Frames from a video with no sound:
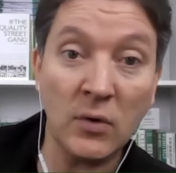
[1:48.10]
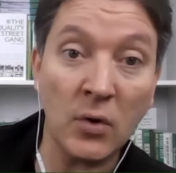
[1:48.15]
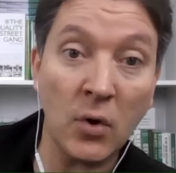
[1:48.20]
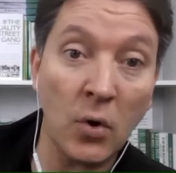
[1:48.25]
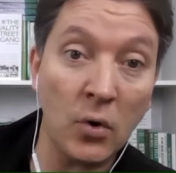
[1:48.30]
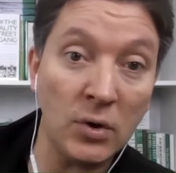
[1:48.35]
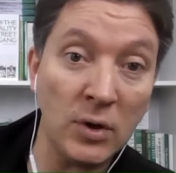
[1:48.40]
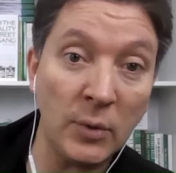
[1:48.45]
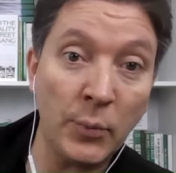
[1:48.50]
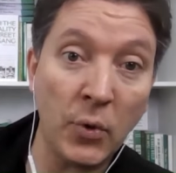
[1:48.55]

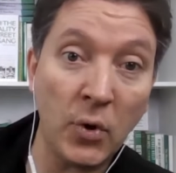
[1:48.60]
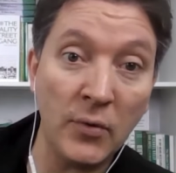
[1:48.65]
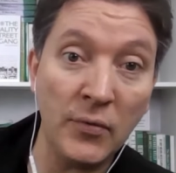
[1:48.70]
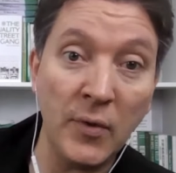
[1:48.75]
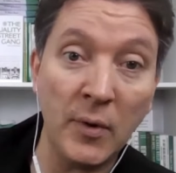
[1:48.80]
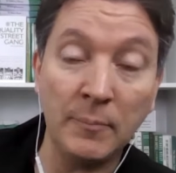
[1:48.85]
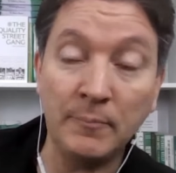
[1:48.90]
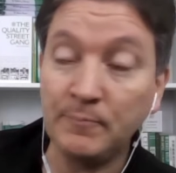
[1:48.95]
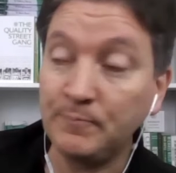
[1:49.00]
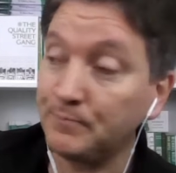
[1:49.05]
they
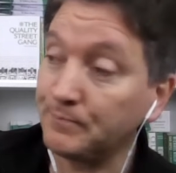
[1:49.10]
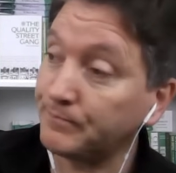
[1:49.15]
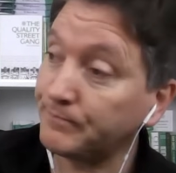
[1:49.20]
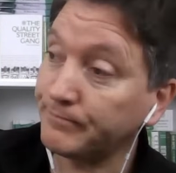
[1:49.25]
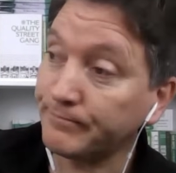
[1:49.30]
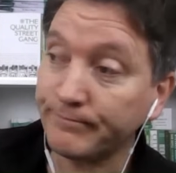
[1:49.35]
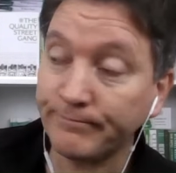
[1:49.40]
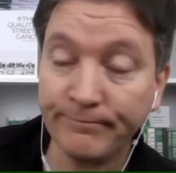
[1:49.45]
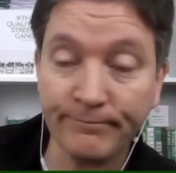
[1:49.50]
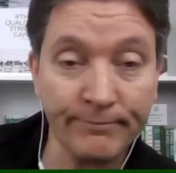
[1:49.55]
are
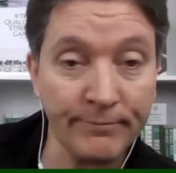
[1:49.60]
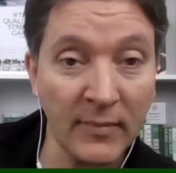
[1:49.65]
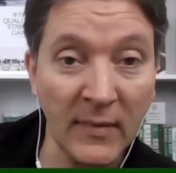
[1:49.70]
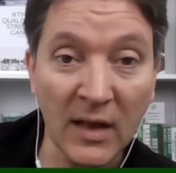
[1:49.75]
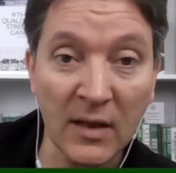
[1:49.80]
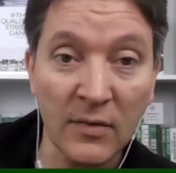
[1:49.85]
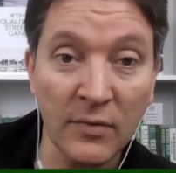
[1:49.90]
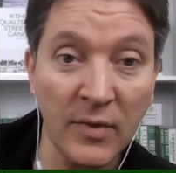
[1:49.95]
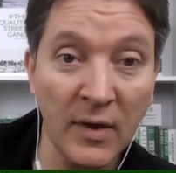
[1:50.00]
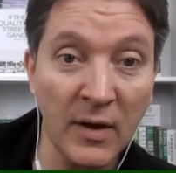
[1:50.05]
ready.
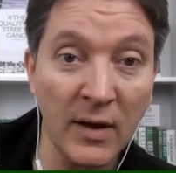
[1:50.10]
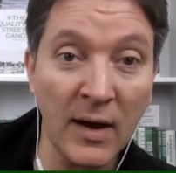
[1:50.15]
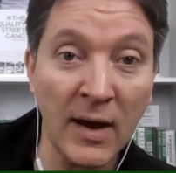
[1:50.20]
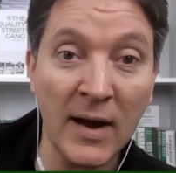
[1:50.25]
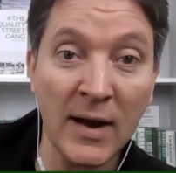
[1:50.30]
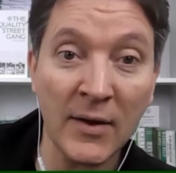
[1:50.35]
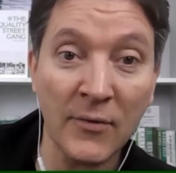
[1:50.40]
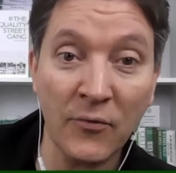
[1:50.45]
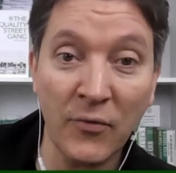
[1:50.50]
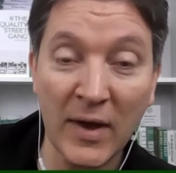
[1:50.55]
And we had
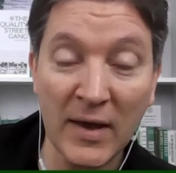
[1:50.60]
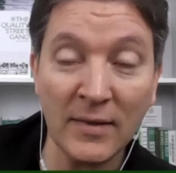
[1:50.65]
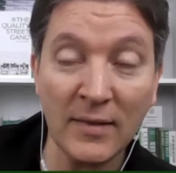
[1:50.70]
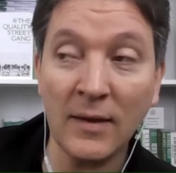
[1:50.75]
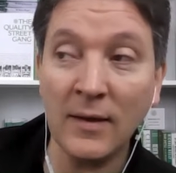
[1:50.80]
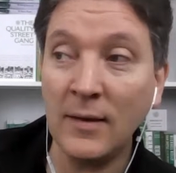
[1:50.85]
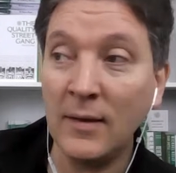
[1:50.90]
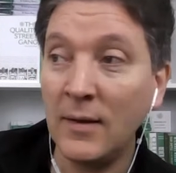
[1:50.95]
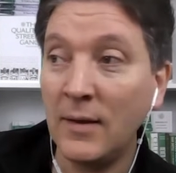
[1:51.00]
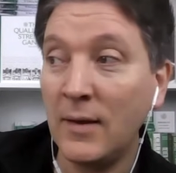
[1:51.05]
to call
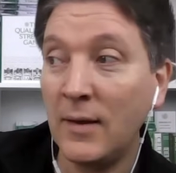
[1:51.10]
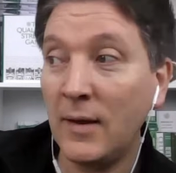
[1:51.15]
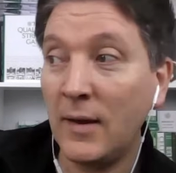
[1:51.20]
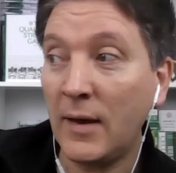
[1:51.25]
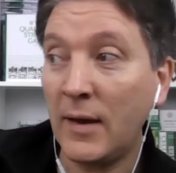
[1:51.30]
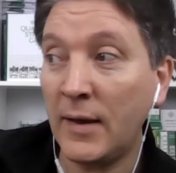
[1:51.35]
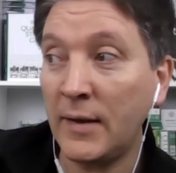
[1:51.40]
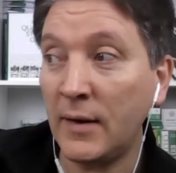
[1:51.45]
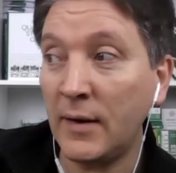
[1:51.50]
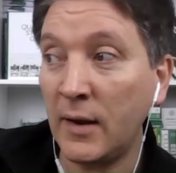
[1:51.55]
upon
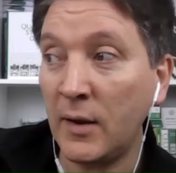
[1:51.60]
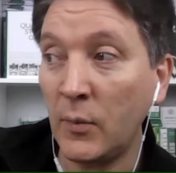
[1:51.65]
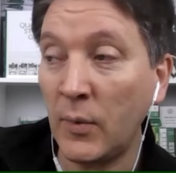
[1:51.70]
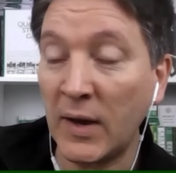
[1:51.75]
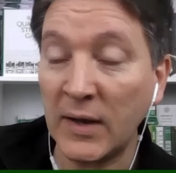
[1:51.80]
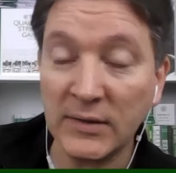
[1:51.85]
Nawrocki, didn't we?